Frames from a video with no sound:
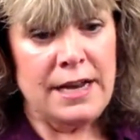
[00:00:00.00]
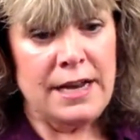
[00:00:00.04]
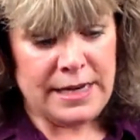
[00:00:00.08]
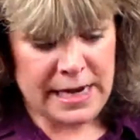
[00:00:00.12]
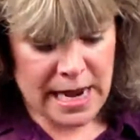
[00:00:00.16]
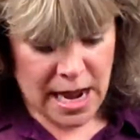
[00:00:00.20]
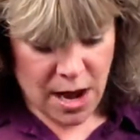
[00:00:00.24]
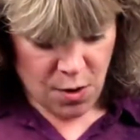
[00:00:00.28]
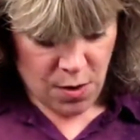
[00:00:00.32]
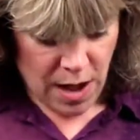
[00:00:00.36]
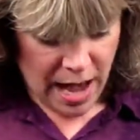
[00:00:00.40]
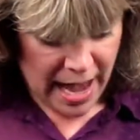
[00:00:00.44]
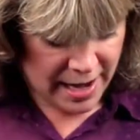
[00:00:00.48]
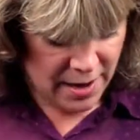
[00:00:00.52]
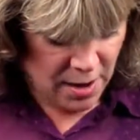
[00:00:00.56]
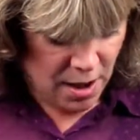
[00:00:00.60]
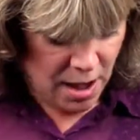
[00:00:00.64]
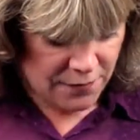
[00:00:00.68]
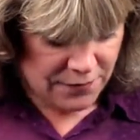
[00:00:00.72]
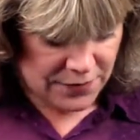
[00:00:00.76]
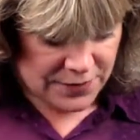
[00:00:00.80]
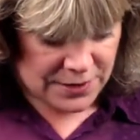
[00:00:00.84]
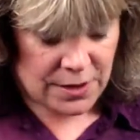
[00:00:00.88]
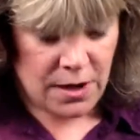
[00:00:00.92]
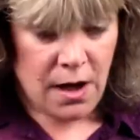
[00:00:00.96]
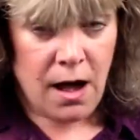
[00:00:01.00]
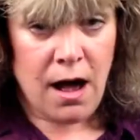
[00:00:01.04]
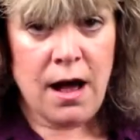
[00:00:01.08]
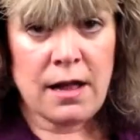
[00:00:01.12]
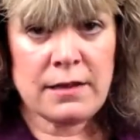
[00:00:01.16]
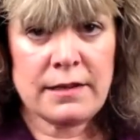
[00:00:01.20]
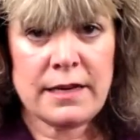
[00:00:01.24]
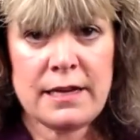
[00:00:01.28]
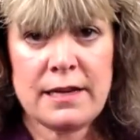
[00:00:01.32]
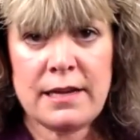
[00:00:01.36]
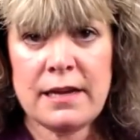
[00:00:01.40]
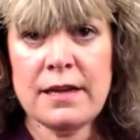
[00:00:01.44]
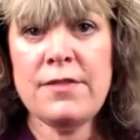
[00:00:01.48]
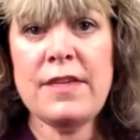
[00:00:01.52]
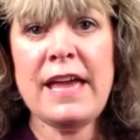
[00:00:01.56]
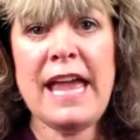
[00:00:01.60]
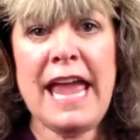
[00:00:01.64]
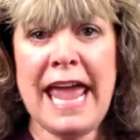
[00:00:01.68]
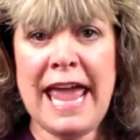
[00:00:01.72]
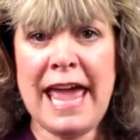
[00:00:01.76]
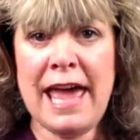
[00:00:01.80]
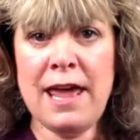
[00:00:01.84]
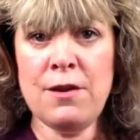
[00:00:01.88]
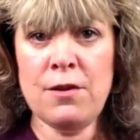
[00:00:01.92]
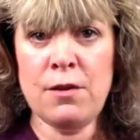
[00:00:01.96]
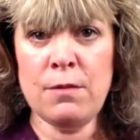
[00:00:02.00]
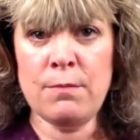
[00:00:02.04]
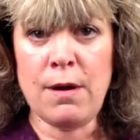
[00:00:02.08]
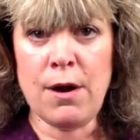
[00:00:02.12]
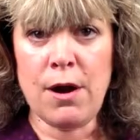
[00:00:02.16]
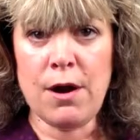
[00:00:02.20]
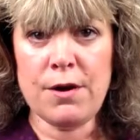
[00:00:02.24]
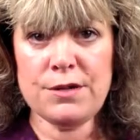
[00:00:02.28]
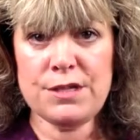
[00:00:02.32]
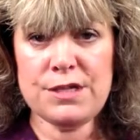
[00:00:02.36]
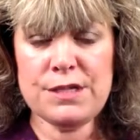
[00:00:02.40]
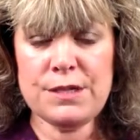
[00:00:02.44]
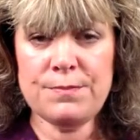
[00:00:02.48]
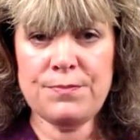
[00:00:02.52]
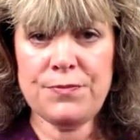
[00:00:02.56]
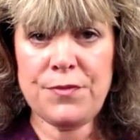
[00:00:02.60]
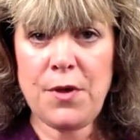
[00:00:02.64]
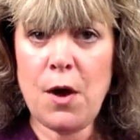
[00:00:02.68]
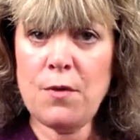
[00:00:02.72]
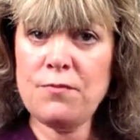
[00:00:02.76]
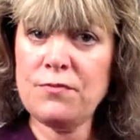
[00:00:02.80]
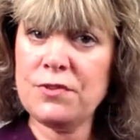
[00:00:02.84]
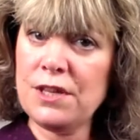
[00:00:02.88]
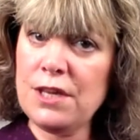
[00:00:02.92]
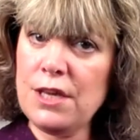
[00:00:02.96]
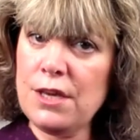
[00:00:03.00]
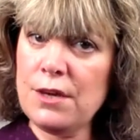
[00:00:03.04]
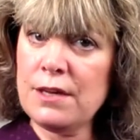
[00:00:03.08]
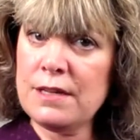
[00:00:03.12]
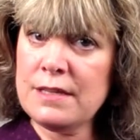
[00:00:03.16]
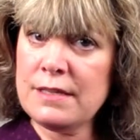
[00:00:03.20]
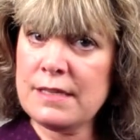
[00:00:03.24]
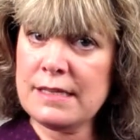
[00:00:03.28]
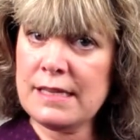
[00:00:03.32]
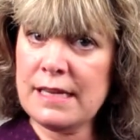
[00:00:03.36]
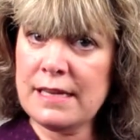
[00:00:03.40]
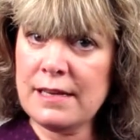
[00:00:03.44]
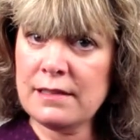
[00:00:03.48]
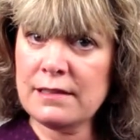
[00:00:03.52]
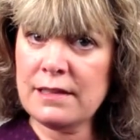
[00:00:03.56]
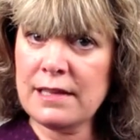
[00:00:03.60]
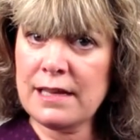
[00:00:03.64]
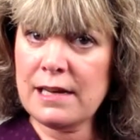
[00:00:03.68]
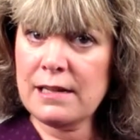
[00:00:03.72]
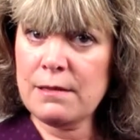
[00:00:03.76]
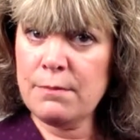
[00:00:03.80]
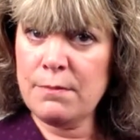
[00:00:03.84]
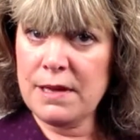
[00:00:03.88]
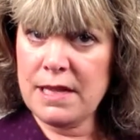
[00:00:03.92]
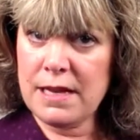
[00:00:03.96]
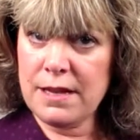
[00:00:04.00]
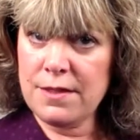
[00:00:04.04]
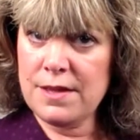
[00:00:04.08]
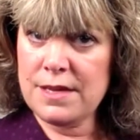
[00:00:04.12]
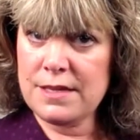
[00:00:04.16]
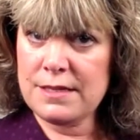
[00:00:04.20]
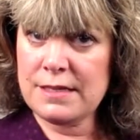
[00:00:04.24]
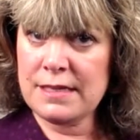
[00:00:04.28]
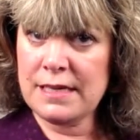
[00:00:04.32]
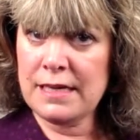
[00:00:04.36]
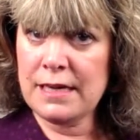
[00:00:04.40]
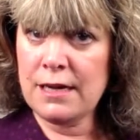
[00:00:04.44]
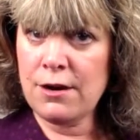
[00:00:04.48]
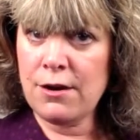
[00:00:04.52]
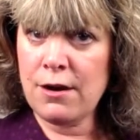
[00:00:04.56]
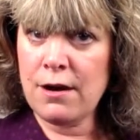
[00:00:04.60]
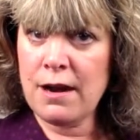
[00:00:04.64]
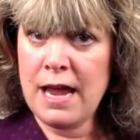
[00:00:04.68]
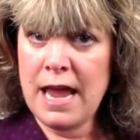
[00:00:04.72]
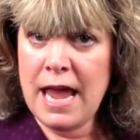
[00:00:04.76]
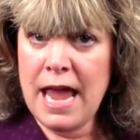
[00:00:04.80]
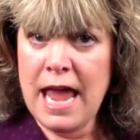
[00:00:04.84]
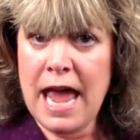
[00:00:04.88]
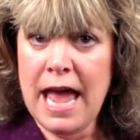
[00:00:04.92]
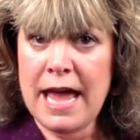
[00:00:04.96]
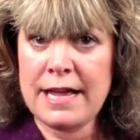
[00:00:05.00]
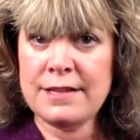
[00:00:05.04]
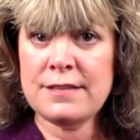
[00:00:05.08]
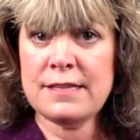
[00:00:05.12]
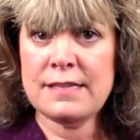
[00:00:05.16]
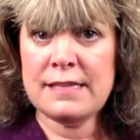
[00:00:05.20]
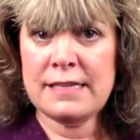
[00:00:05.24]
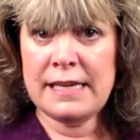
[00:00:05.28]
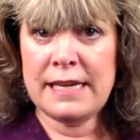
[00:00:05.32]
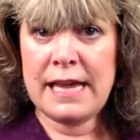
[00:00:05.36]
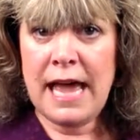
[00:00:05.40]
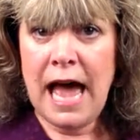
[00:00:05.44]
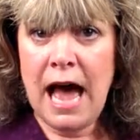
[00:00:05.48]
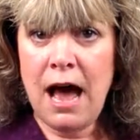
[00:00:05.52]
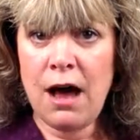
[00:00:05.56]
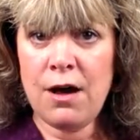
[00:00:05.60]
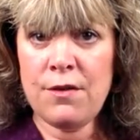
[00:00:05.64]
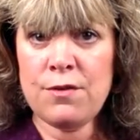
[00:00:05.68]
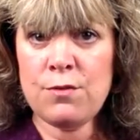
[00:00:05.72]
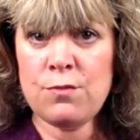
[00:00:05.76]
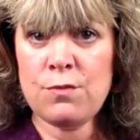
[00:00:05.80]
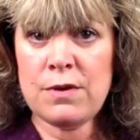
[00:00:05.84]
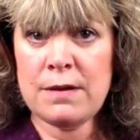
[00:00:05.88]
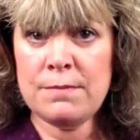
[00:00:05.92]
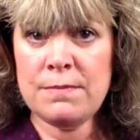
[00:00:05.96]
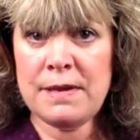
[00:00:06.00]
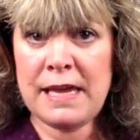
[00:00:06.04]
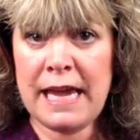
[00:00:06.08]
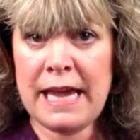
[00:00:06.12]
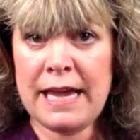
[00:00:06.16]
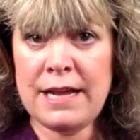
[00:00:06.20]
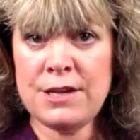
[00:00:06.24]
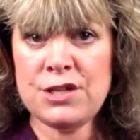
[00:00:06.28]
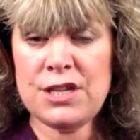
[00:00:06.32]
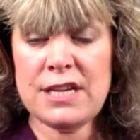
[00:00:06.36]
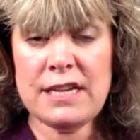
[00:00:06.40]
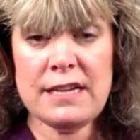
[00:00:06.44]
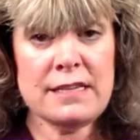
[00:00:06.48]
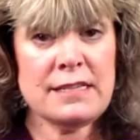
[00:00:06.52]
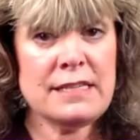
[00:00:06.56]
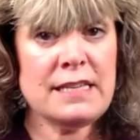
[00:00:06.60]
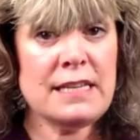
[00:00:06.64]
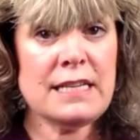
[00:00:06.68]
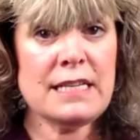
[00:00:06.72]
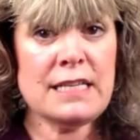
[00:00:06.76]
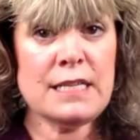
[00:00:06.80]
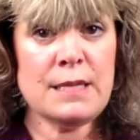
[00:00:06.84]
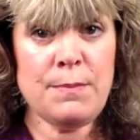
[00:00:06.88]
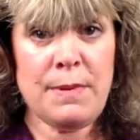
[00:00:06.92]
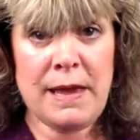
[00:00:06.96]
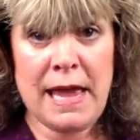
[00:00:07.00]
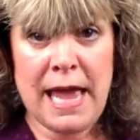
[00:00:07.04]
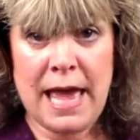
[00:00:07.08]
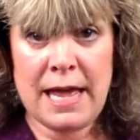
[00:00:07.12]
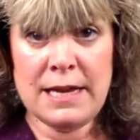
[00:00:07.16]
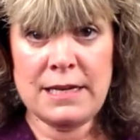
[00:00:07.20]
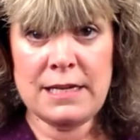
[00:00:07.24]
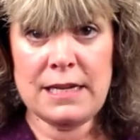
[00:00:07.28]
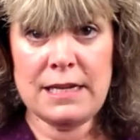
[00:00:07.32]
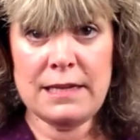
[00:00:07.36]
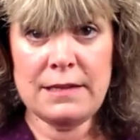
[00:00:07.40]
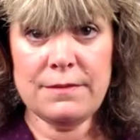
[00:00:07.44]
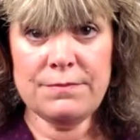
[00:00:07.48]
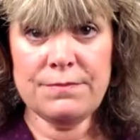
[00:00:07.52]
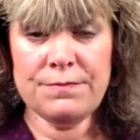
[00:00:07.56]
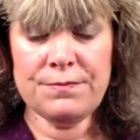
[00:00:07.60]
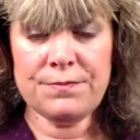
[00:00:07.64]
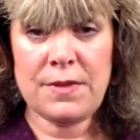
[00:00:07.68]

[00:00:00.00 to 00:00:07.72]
Now, I often call it the handlebars. Hopefully you can see a little bit of this here and see how the rib cage is expanded.